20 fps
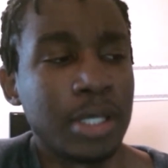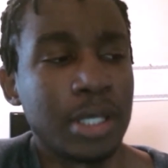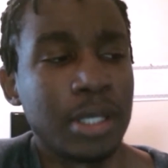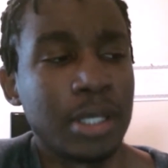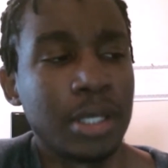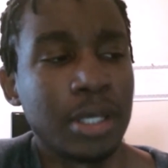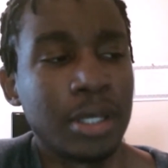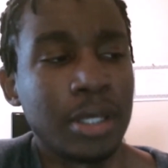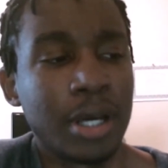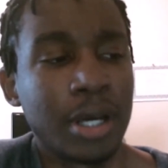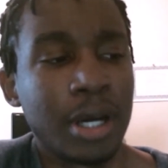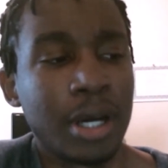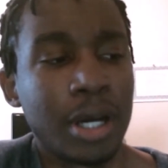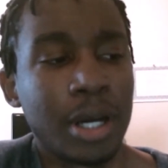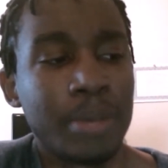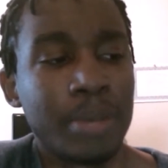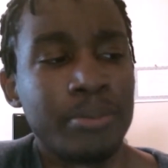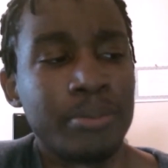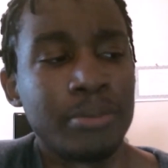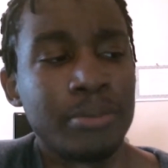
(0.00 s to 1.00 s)
getting
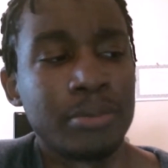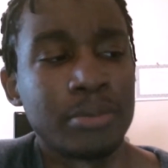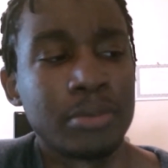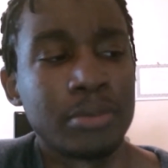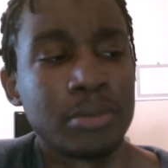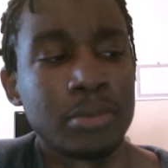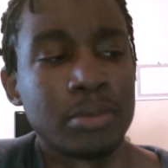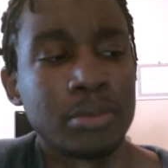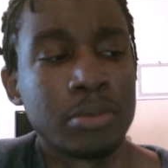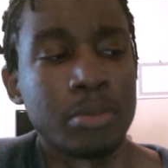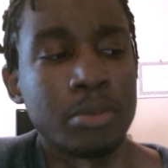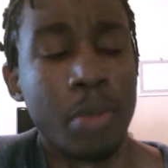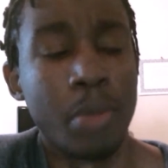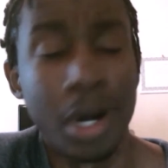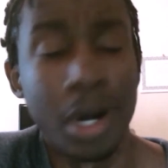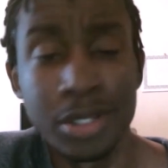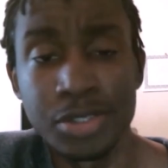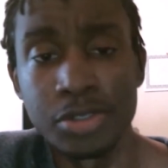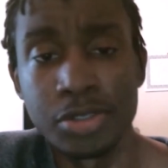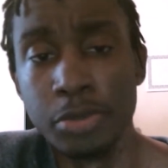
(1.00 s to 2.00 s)

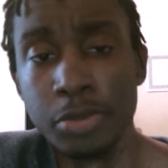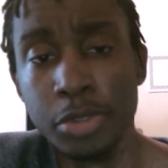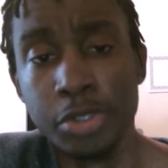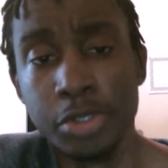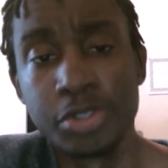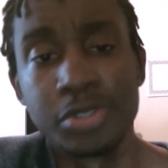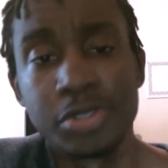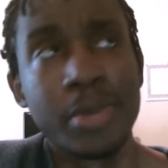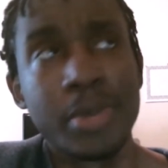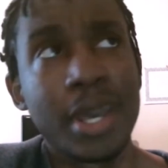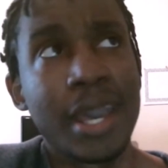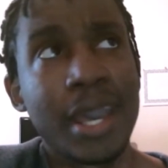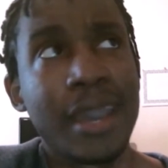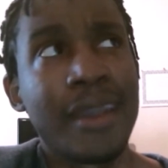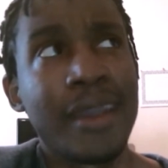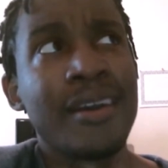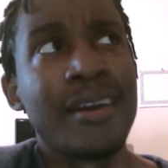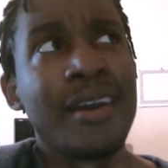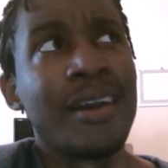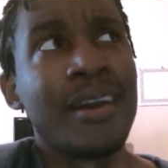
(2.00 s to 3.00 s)
Monster
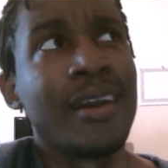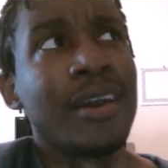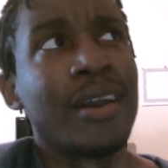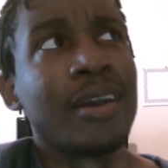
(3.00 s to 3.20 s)
Musume